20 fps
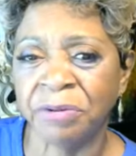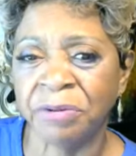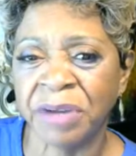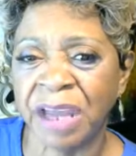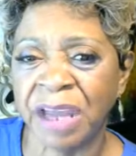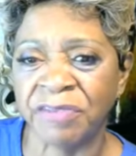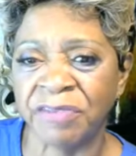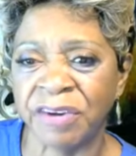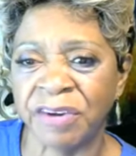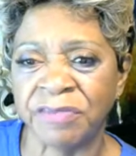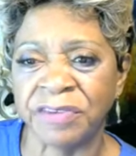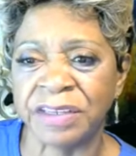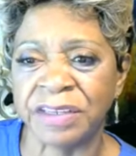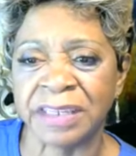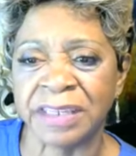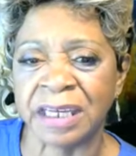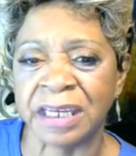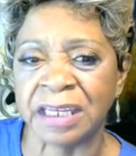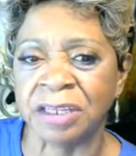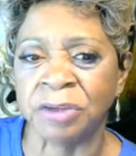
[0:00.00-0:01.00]
You don't have
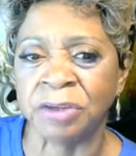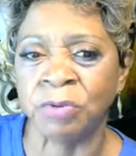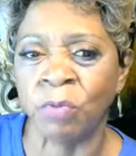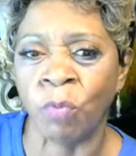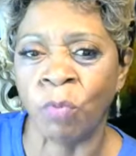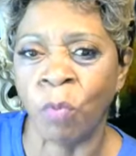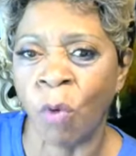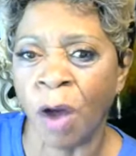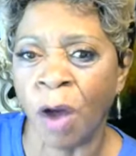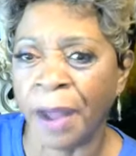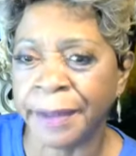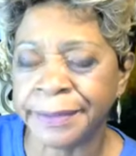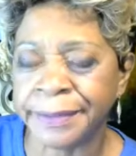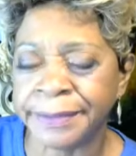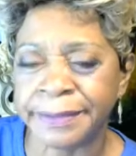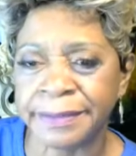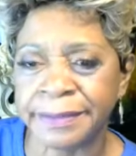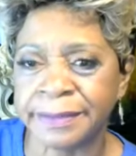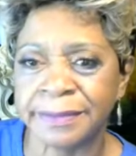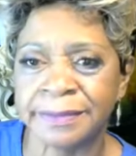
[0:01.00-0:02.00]
everything you
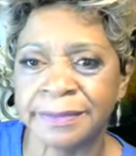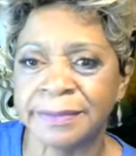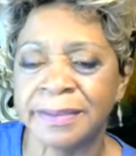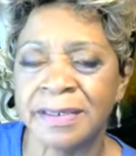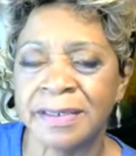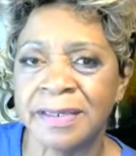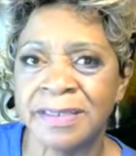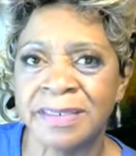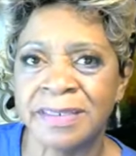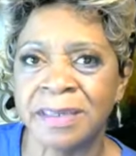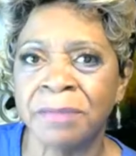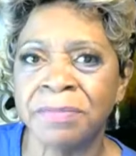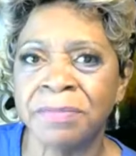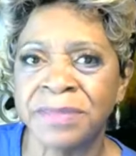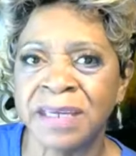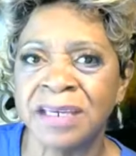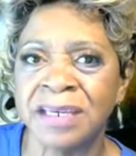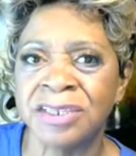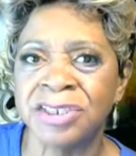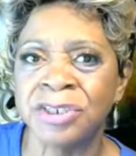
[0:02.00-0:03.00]
want.
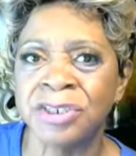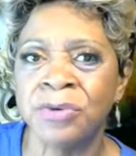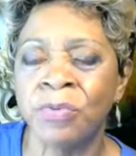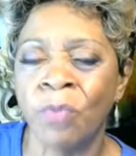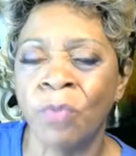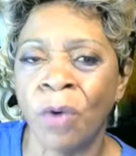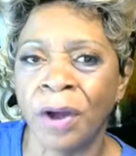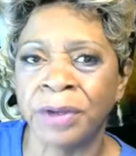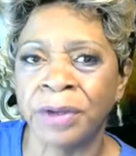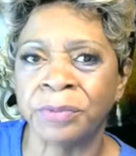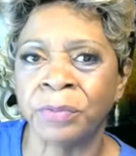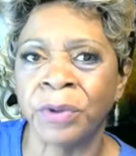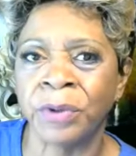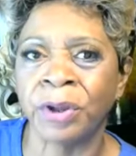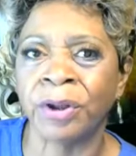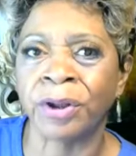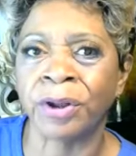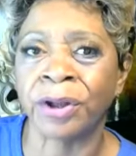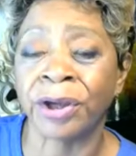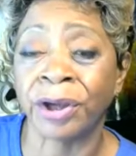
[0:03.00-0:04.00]
Some things you want
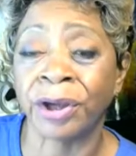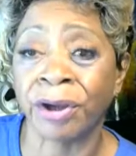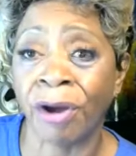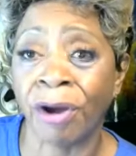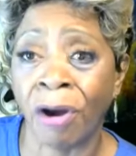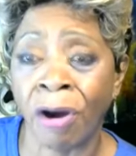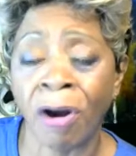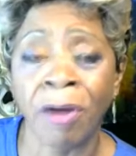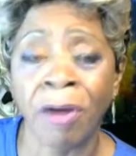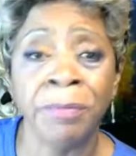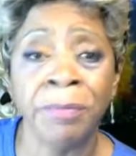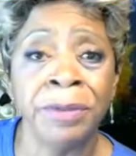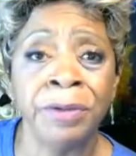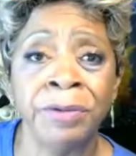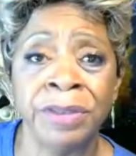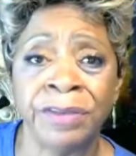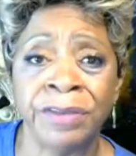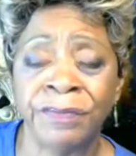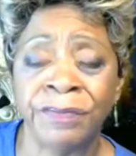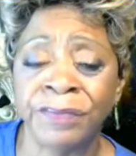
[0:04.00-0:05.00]
will
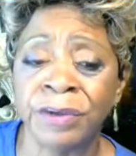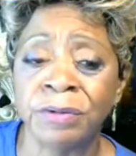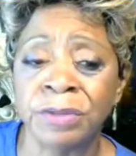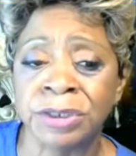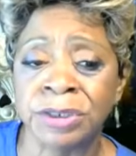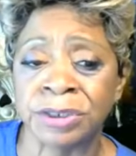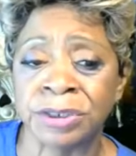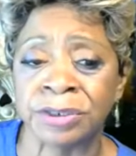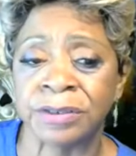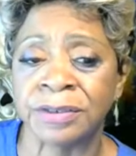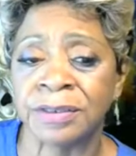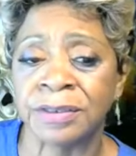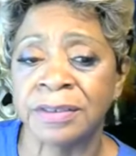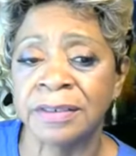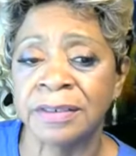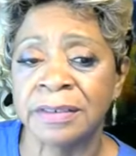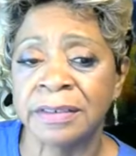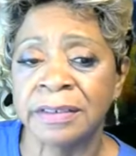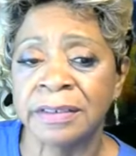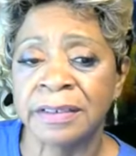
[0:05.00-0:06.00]
harm you in the future.
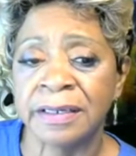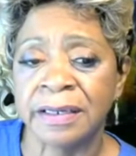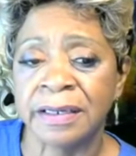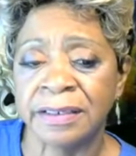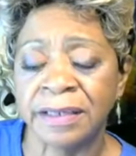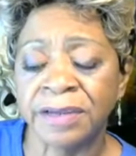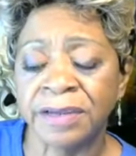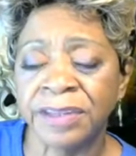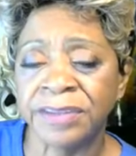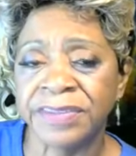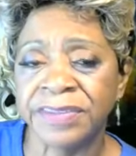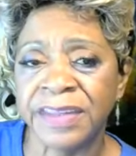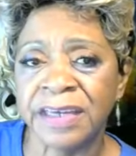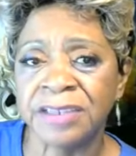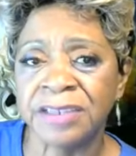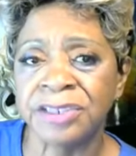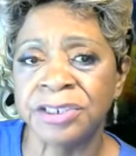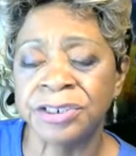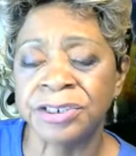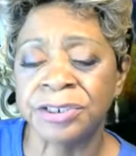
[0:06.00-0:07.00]
Another
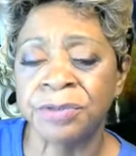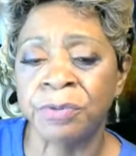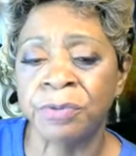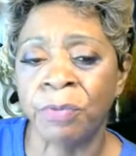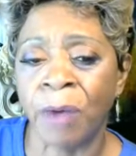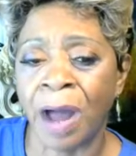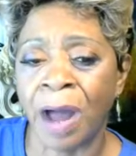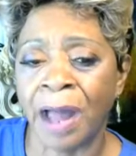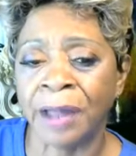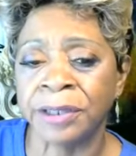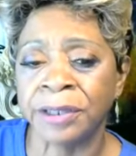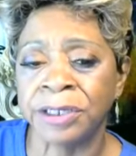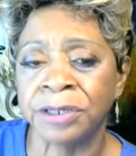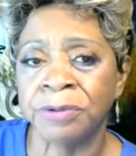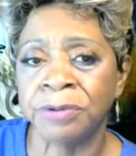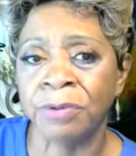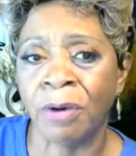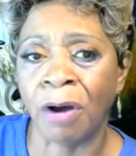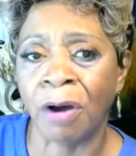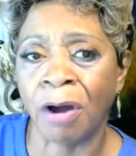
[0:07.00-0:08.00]
thing to do while
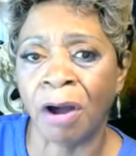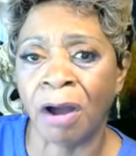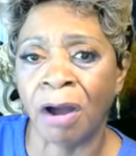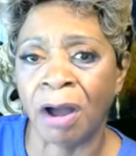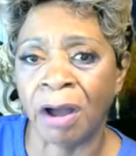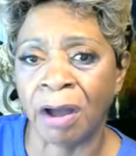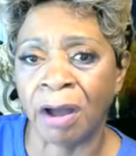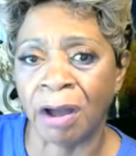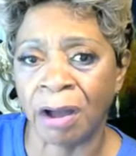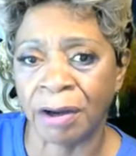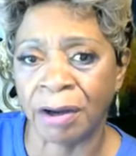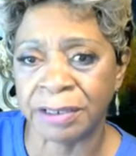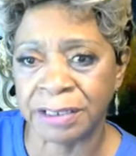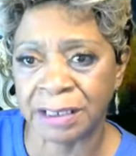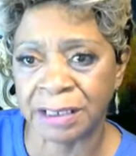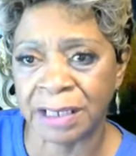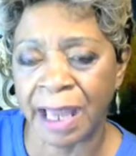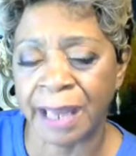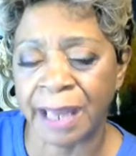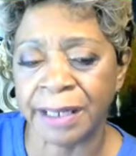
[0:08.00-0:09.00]
you uh,
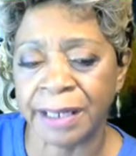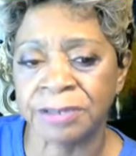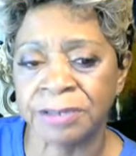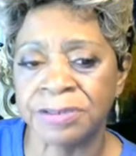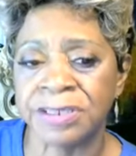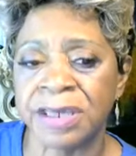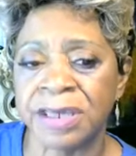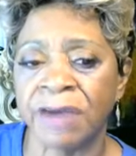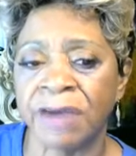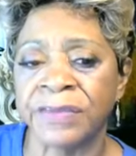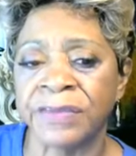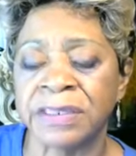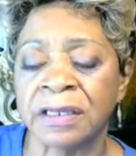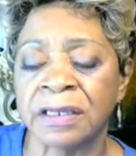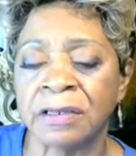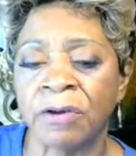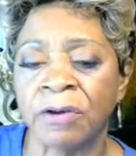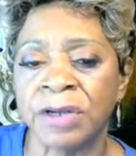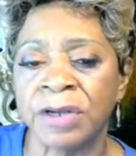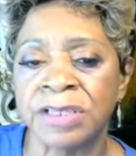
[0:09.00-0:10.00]
are delighting yourself
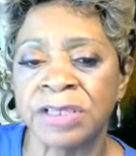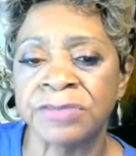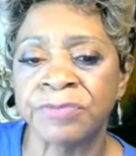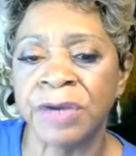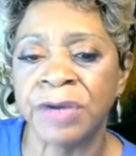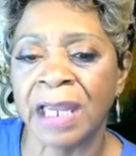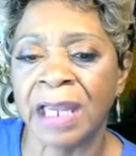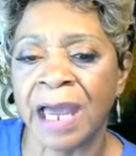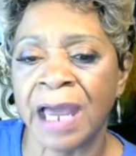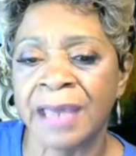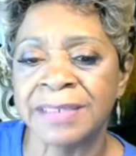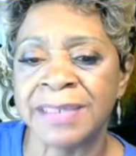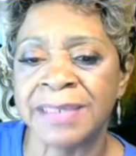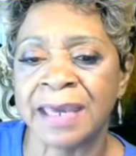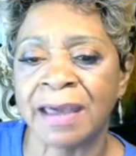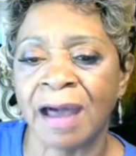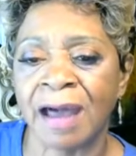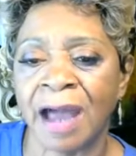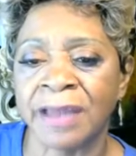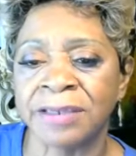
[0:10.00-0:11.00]
in the Lord is
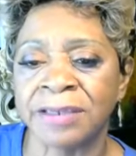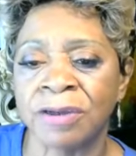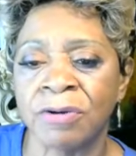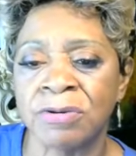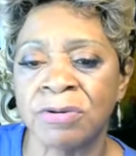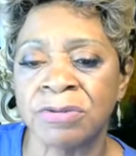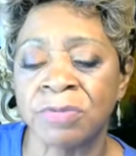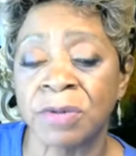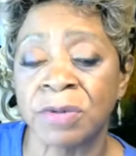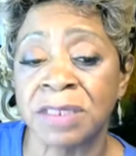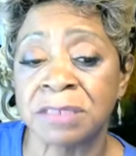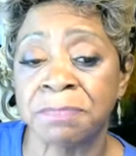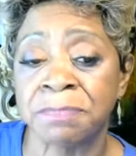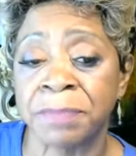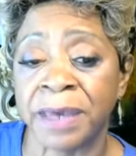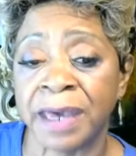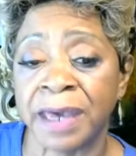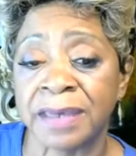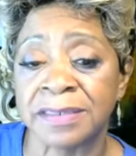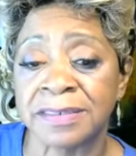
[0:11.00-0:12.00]
realize that God knows
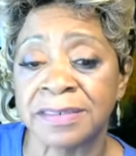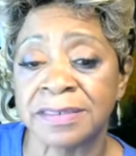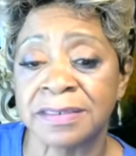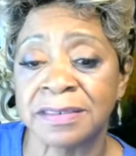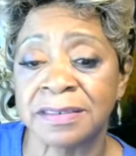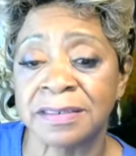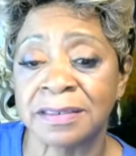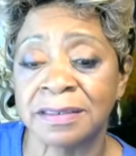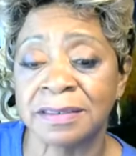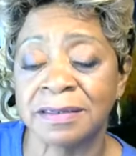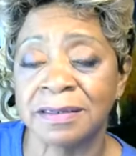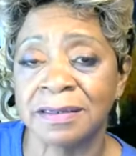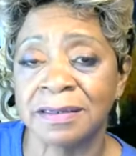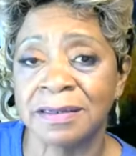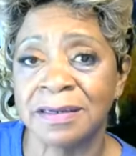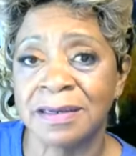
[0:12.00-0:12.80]
what's best.